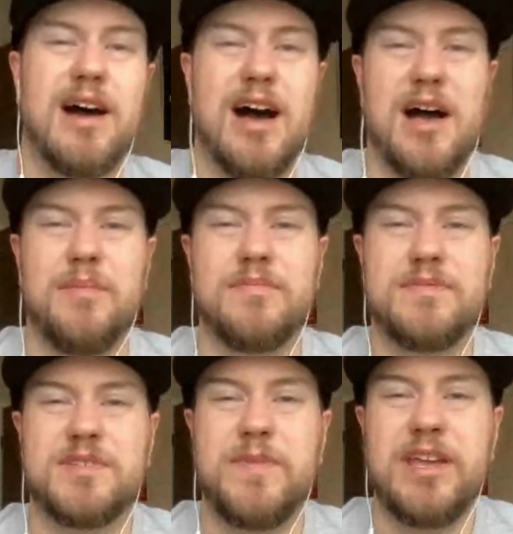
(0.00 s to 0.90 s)

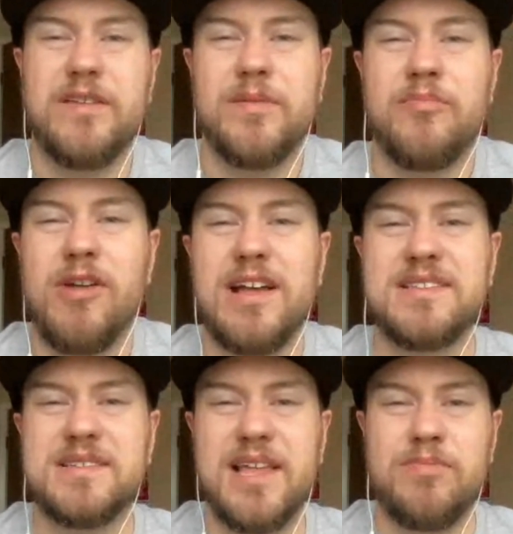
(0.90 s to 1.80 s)
Speaking of the
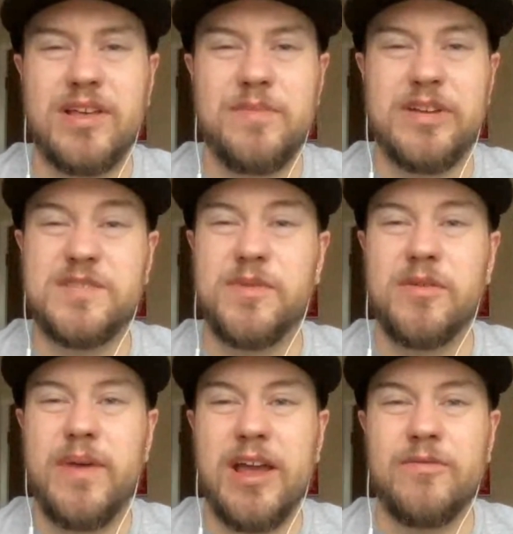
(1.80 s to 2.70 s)
Preds, they play the
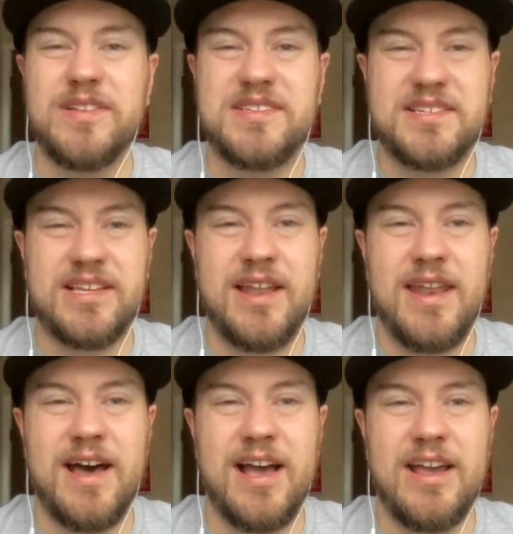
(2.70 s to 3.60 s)
Pittsburgh Penguins
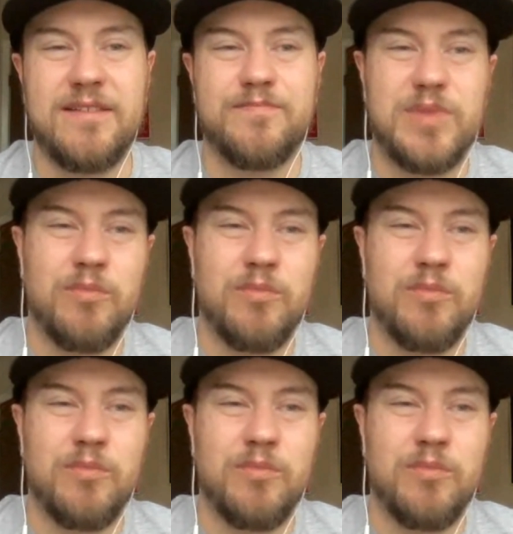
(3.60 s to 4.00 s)
tonight.